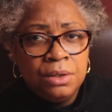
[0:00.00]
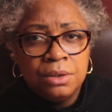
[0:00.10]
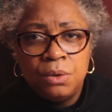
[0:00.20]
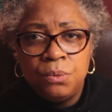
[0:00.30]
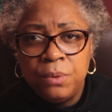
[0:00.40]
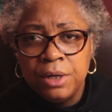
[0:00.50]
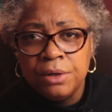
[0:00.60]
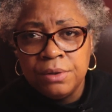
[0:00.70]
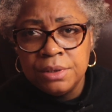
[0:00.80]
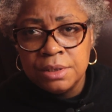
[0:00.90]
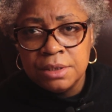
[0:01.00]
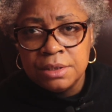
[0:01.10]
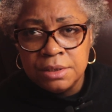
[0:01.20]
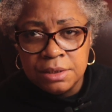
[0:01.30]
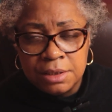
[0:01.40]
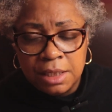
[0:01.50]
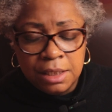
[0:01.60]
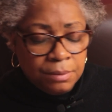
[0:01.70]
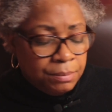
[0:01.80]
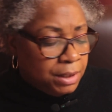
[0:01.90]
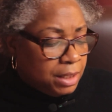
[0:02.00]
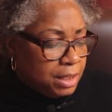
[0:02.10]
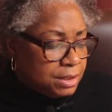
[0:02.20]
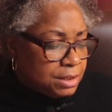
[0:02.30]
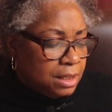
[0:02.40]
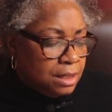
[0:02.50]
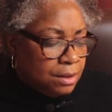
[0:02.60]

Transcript: Where is this taking place?